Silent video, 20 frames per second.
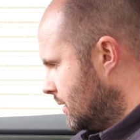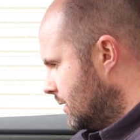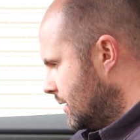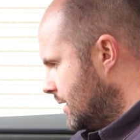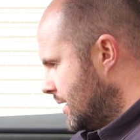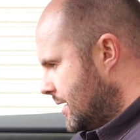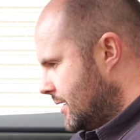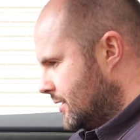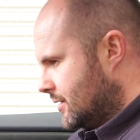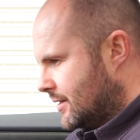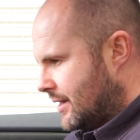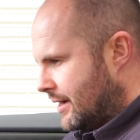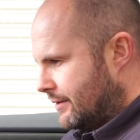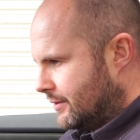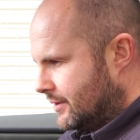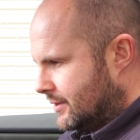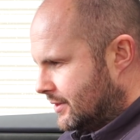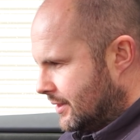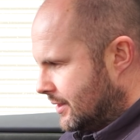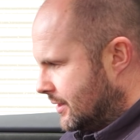heated
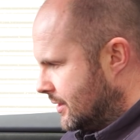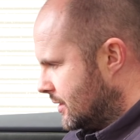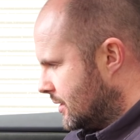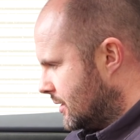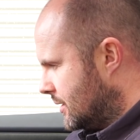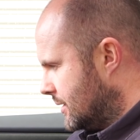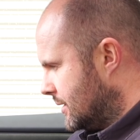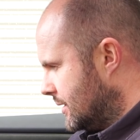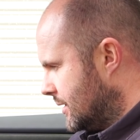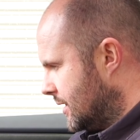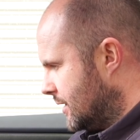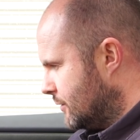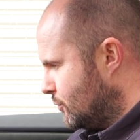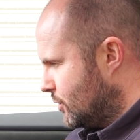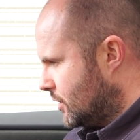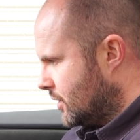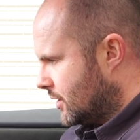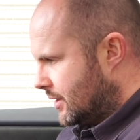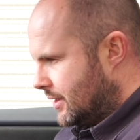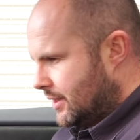everything. Have
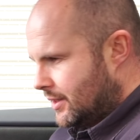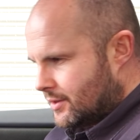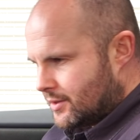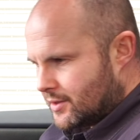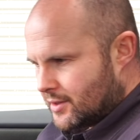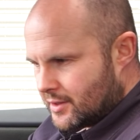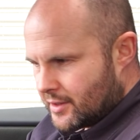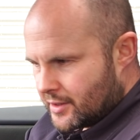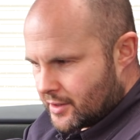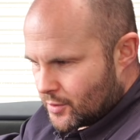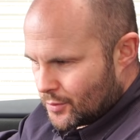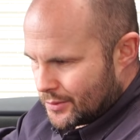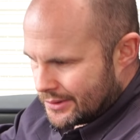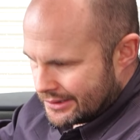we got a heated steering